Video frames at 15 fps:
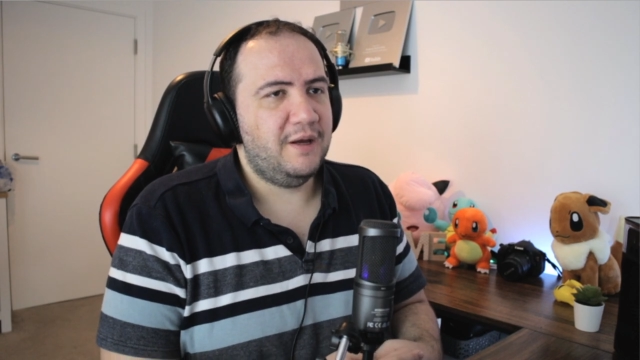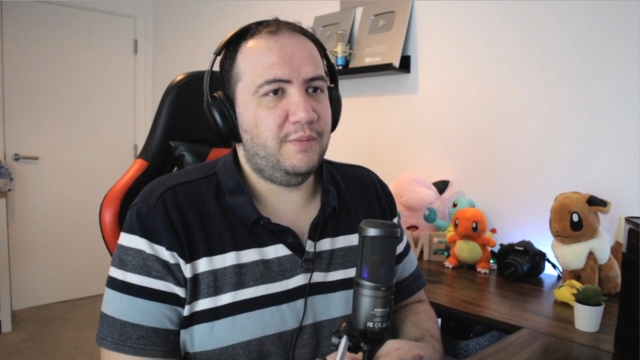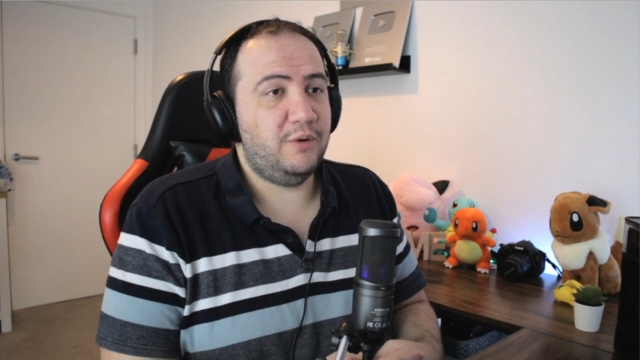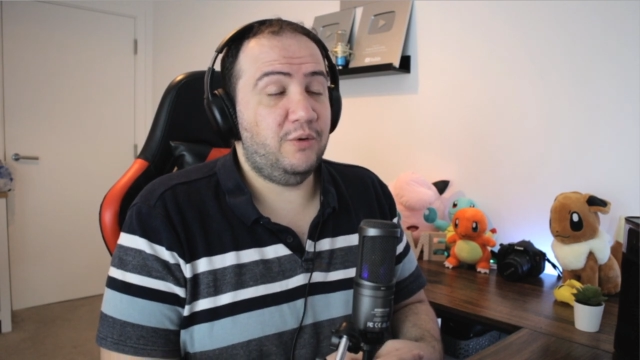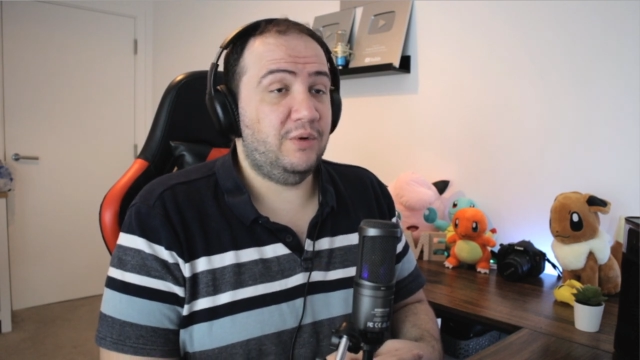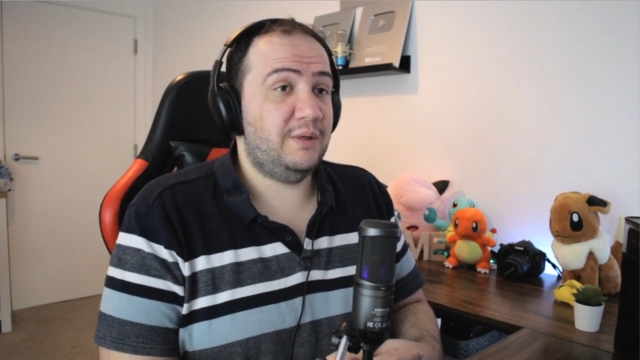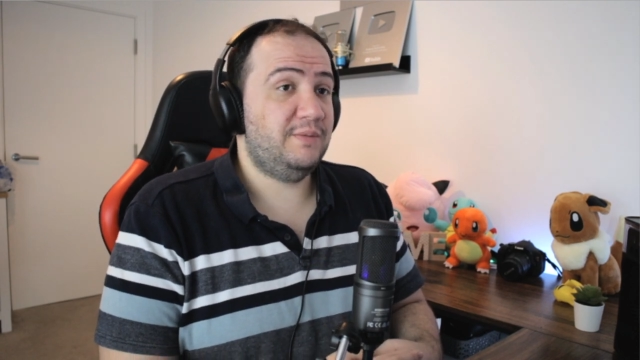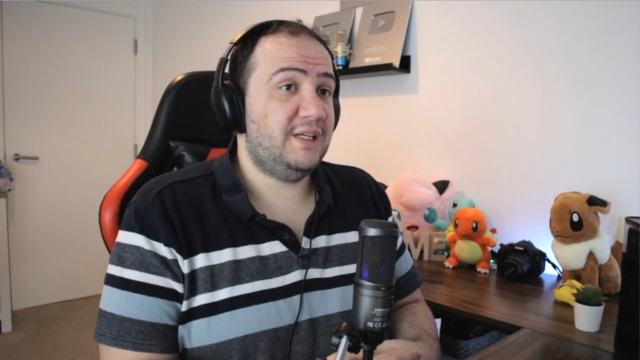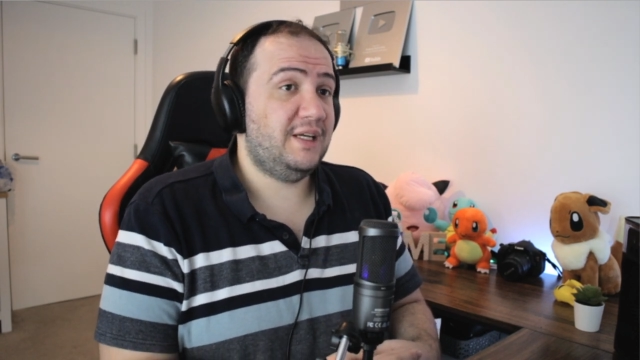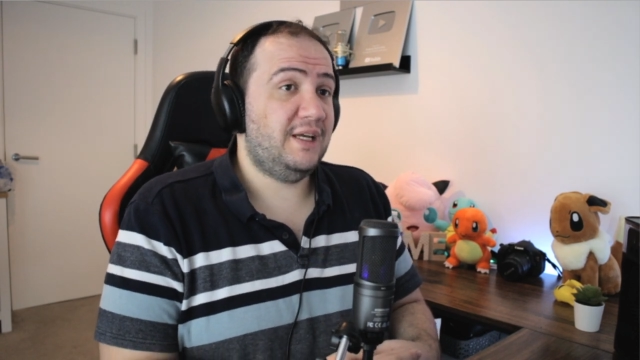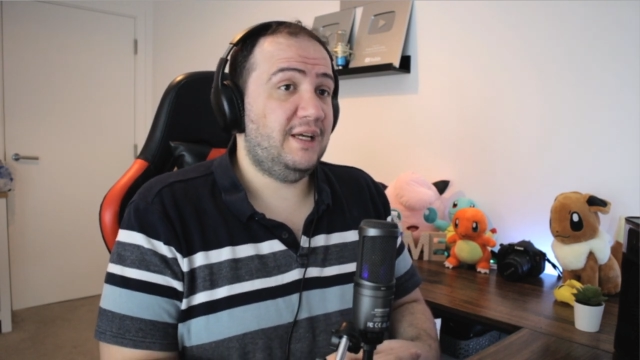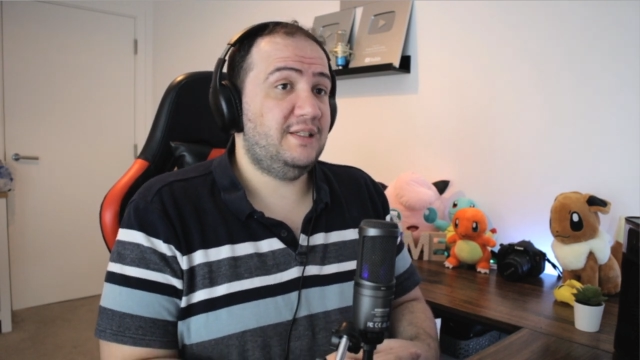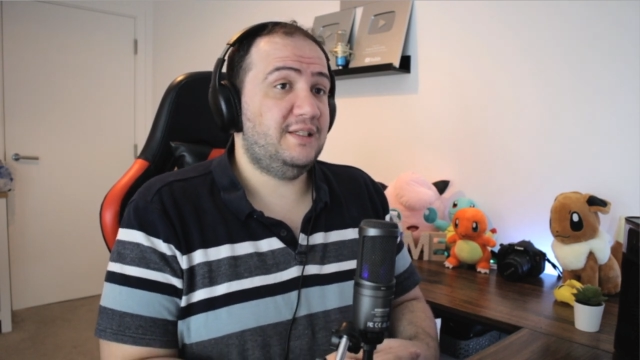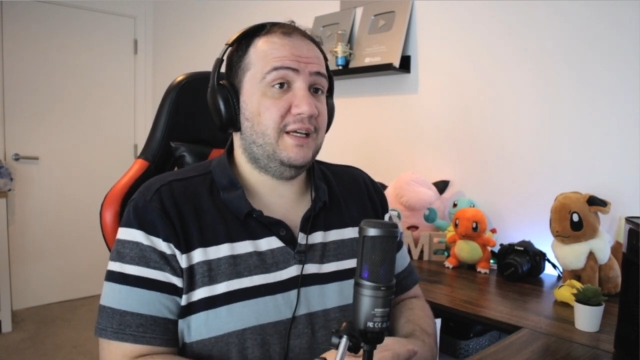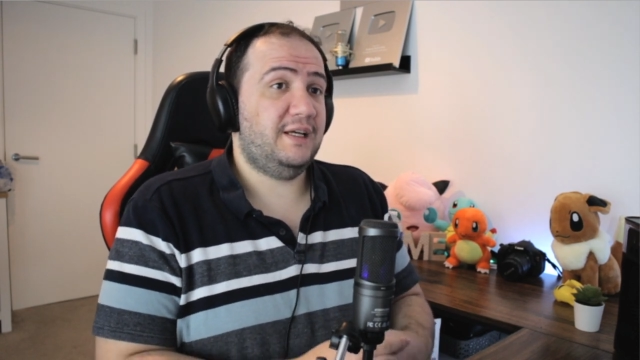But what I'm saying
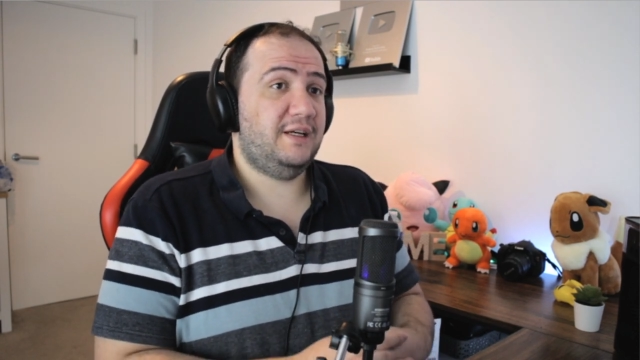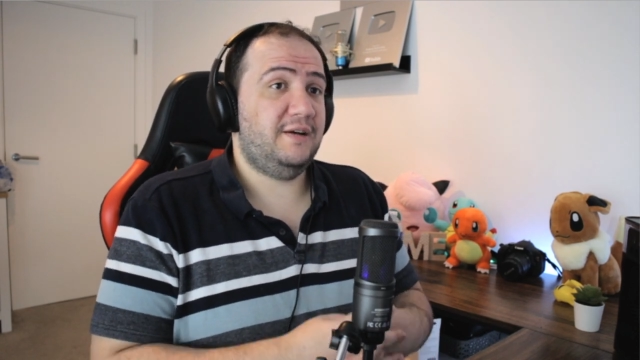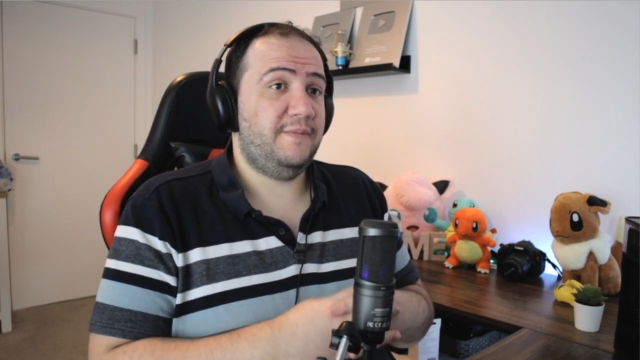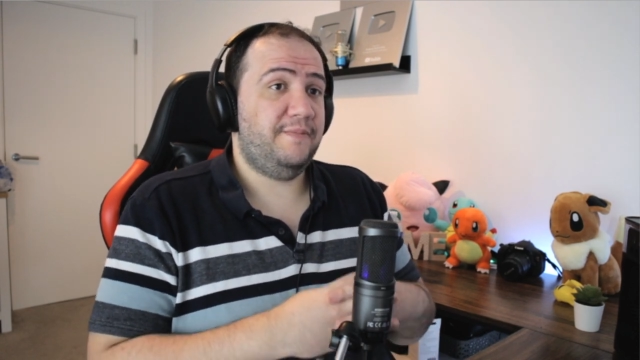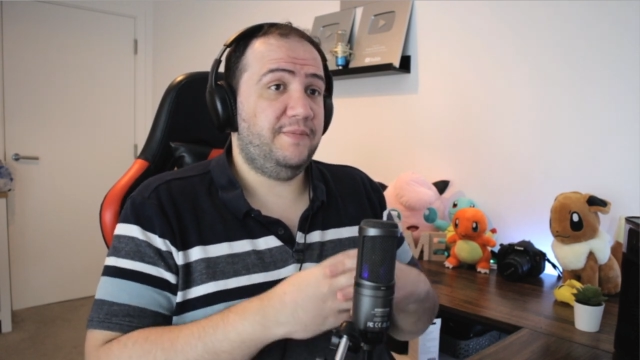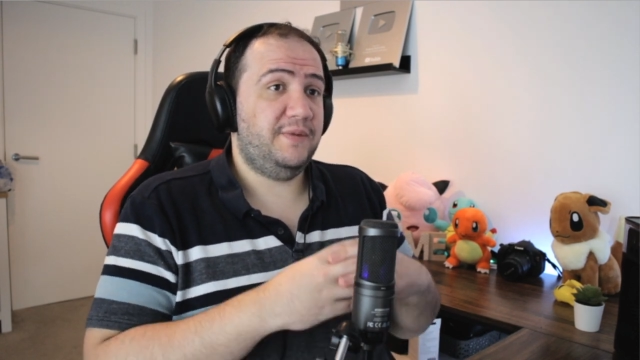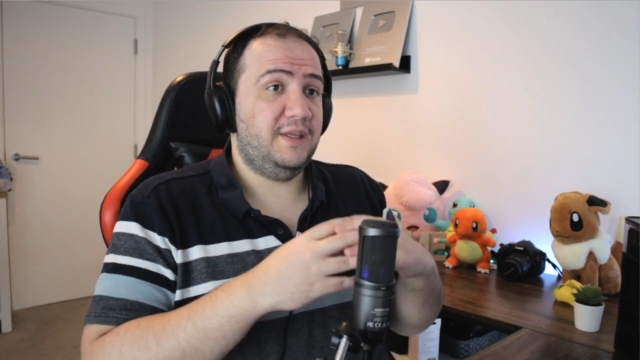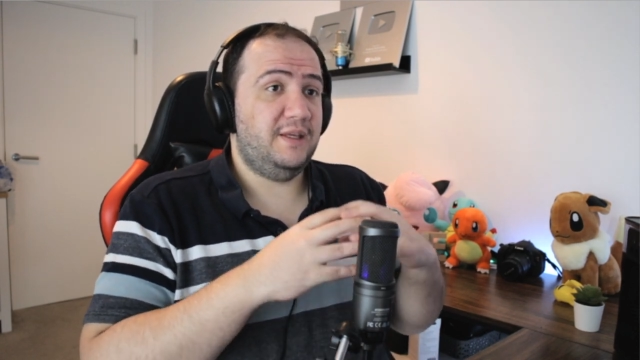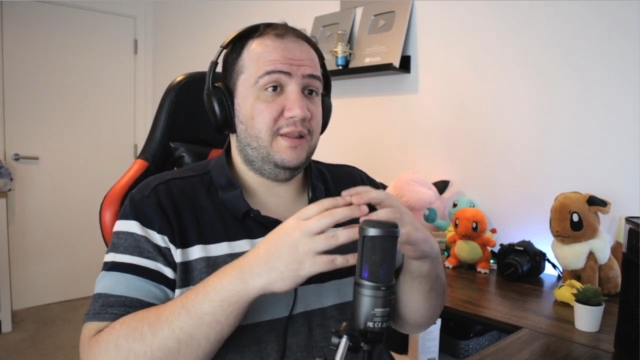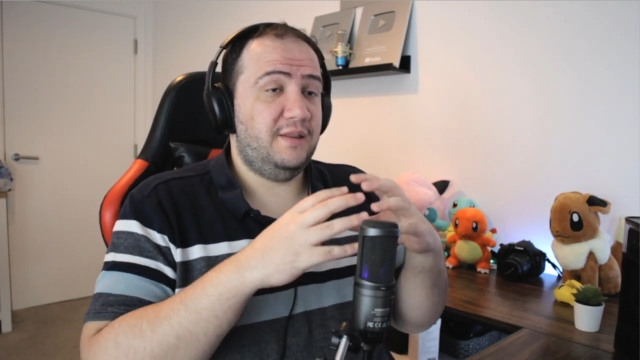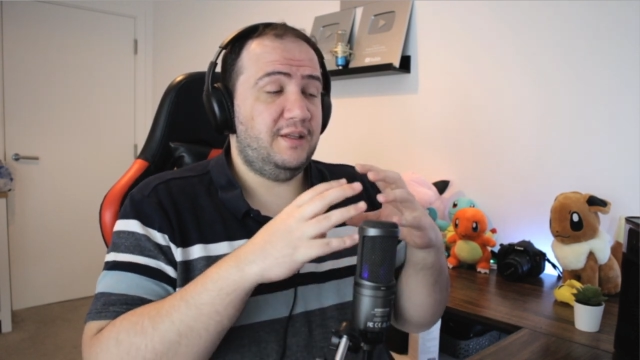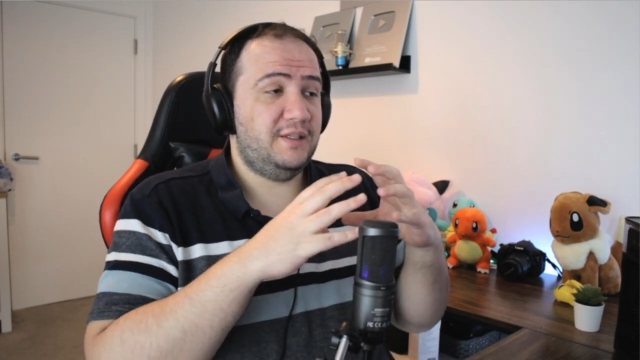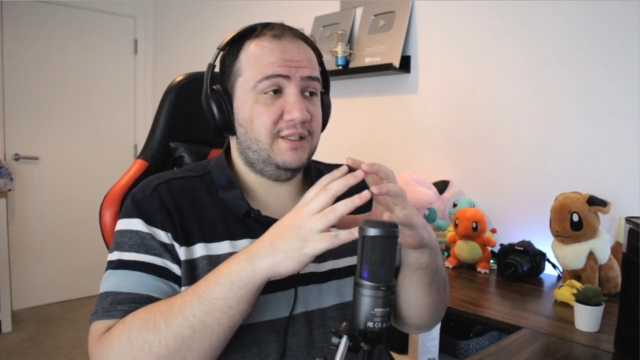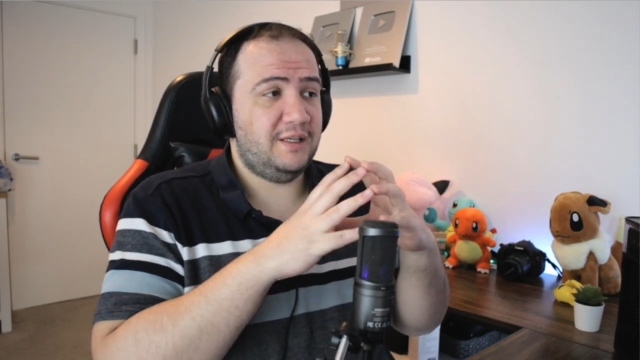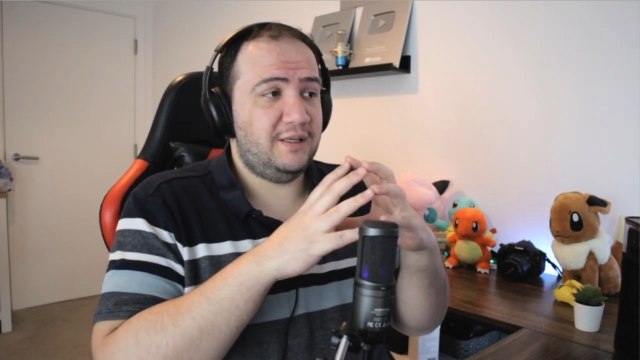is that
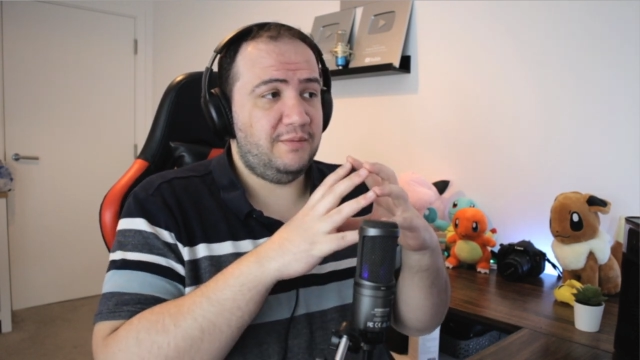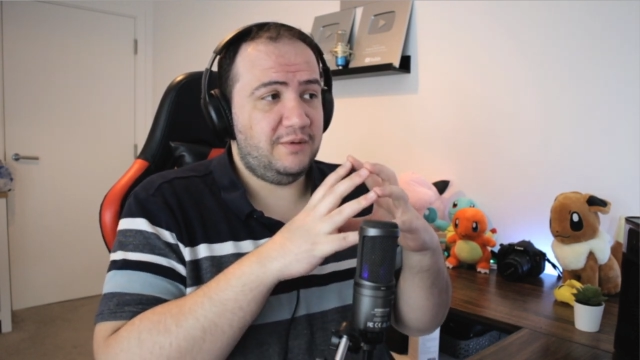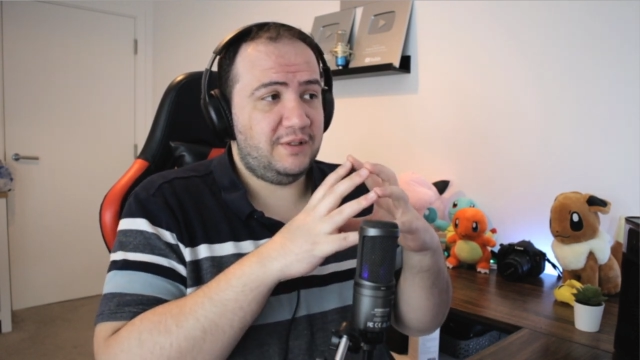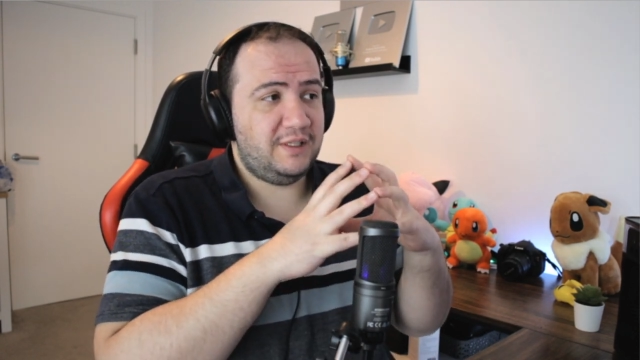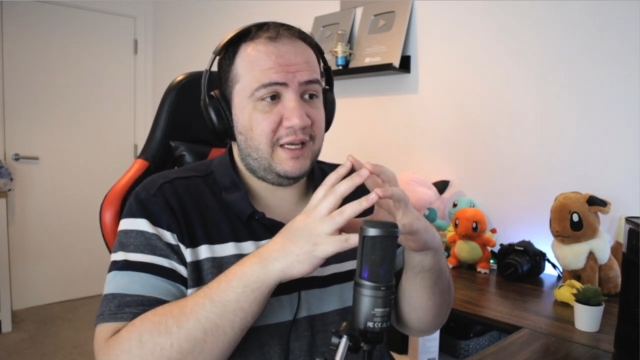this can